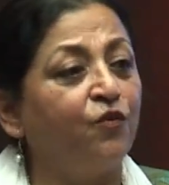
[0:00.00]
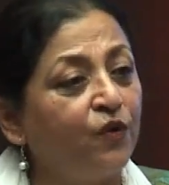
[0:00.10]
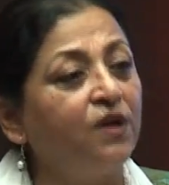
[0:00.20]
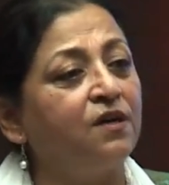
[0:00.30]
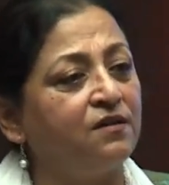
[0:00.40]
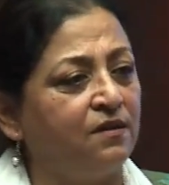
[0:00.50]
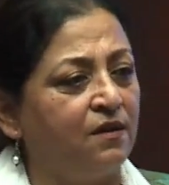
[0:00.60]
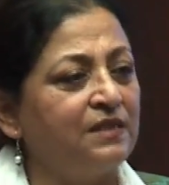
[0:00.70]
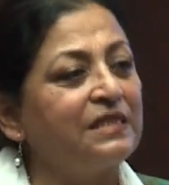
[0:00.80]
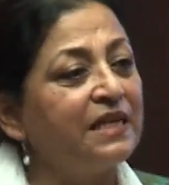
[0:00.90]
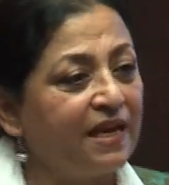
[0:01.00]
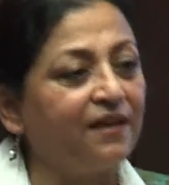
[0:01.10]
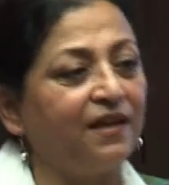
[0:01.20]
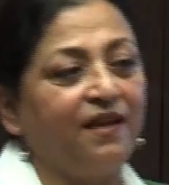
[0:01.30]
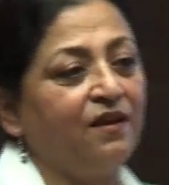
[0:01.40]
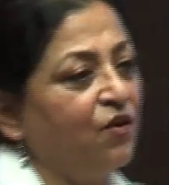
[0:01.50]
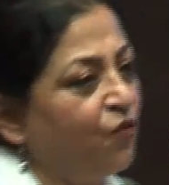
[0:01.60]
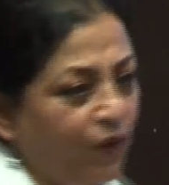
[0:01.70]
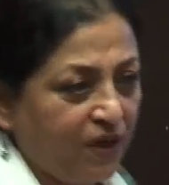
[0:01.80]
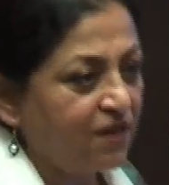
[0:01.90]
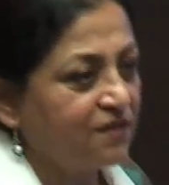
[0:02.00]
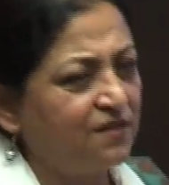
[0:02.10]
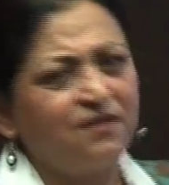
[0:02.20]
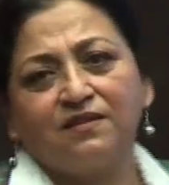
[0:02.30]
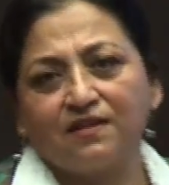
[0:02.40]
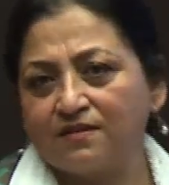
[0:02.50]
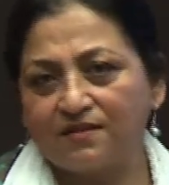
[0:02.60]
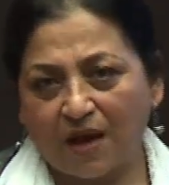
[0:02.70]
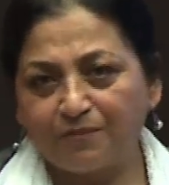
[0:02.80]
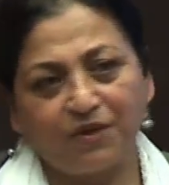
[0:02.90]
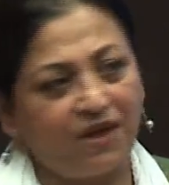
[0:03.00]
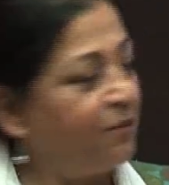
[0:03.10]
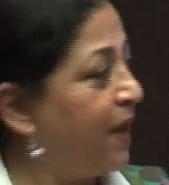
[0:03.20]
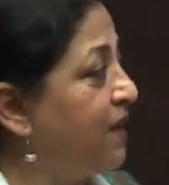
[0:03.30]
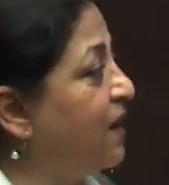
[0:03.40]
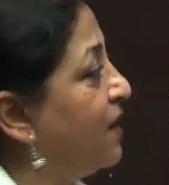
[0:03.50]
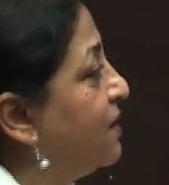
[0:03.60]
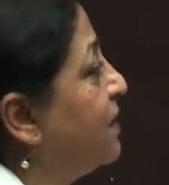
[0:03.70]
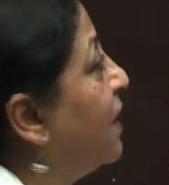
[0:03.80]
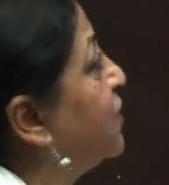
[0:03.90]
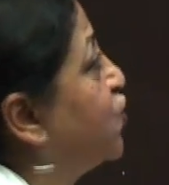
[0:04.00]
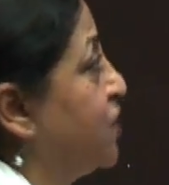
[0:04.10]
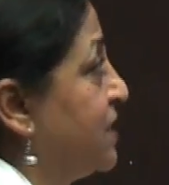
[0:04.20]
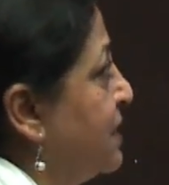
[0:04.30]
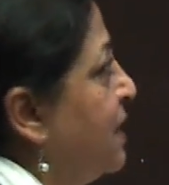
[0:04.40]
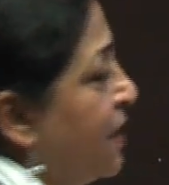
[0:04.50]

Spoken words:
revered saintly figures. This doesn't happen in many other cultures.